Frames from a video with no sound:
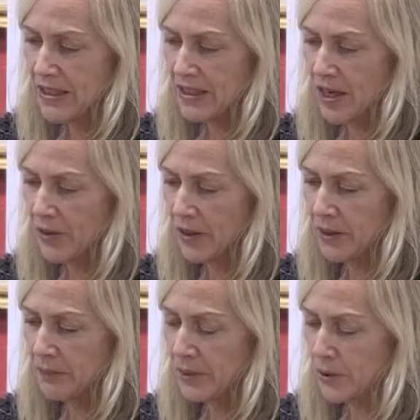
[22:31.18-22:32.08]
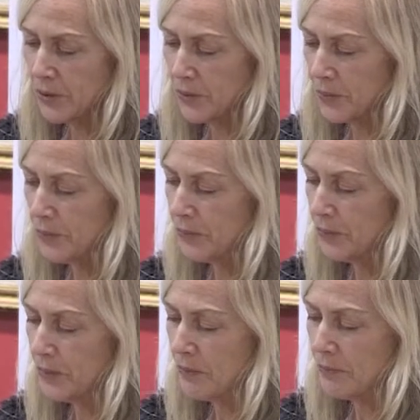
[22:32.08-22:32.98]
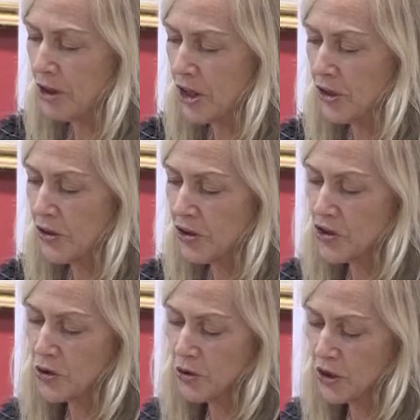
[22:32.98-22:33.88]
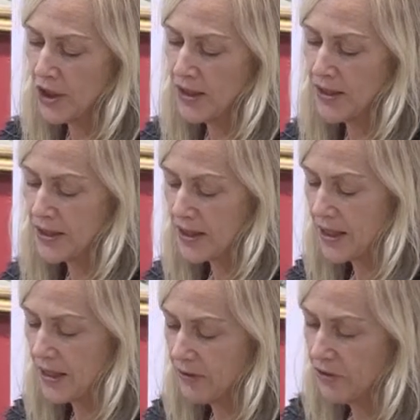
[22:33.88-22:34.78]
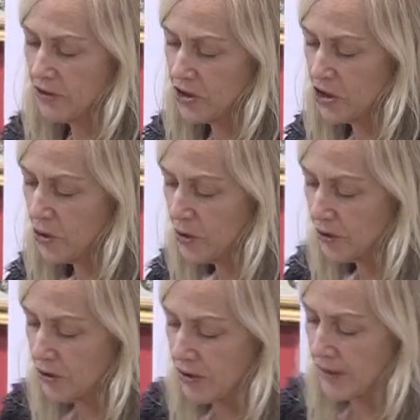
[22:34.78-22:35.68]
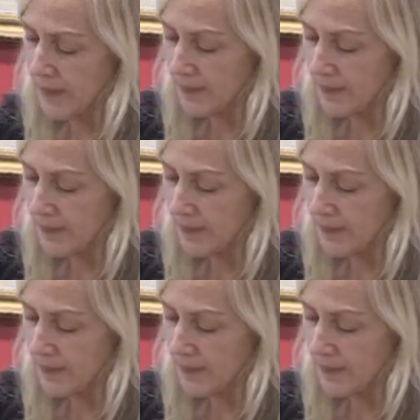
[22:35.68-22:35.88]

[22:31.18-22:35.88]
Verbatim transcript: So in the book, we follow the stories of two different